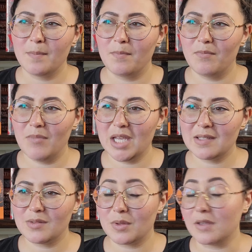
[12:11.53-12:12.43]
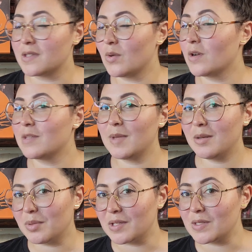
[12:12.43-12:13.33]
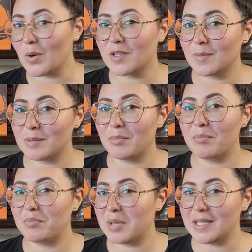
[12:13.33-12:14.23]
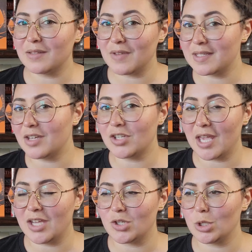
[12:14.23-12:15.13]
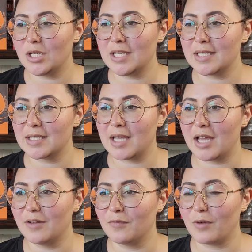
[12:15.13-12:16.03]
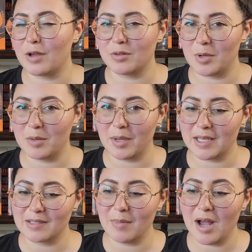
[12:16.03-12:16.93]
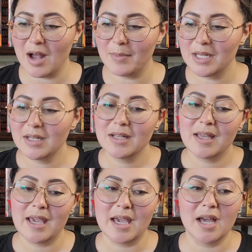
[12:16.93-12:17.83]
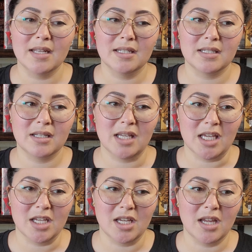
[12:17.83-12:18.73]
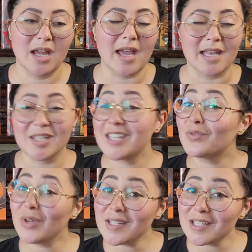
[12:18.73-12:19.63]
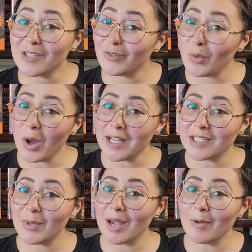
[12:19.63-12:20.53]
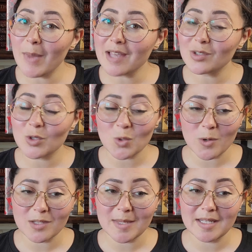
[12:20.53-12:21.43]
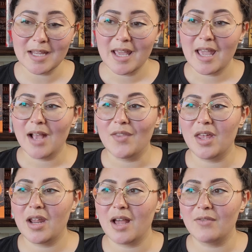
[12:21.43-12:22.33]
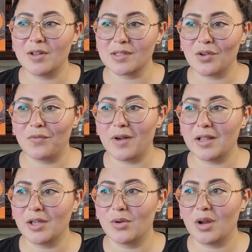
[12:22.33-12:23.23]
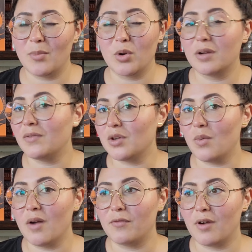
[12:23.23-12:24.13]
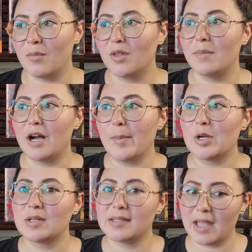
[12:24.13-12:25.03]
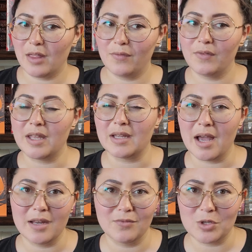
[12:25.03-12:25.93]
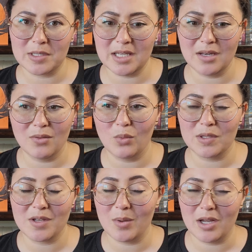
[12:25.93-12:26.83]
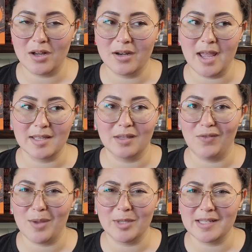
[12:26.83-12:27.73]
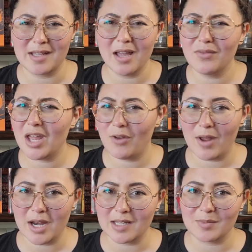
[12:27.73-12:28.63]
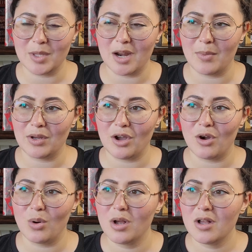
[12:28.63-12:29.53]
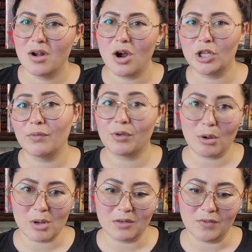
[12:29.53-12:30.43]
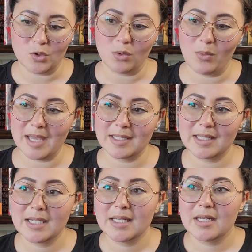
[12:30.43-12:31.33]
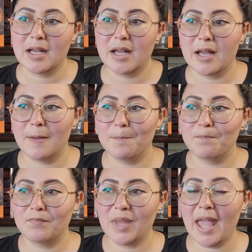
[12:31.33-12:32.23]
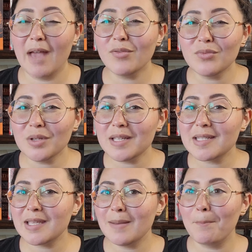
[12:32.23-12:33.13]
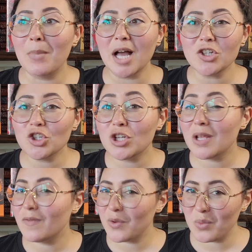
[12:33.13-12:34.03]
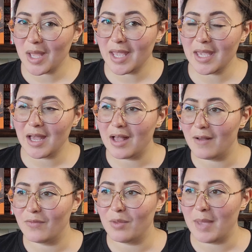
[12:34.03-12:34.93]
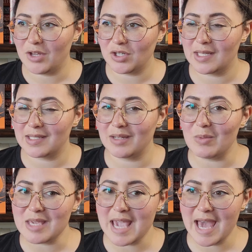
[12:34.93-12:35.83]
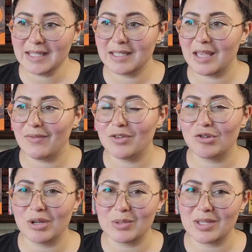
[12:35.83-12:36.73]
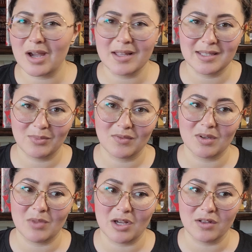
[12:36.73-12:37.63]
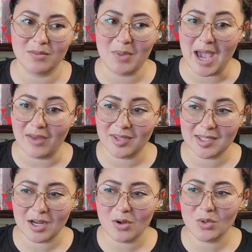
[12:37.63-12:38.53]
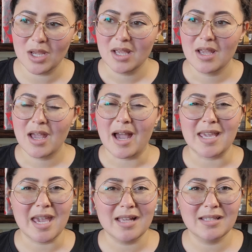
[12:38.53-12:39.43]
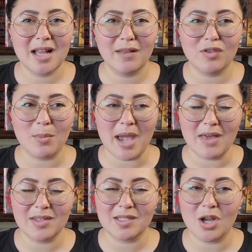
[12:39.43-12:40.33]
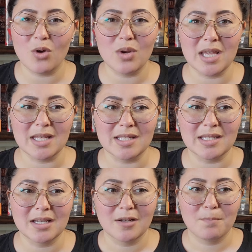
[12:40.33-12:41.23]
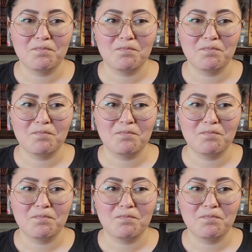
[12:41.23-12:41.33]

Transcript: mixed with a swordsman, but the swordsman piece of his education is kind of frowned upon by his mom and he has his reasons for wanting to become a master swordsman. And then I've also followed a point of view from the mom herself and kind of just seen what's going on as the family is kind of getting ready to split up and go all of their own individual ways. Um, haven't really seen much in the way of the magic system yet. They've introduced the concept of something called a path stone. I can't tell if the path stone is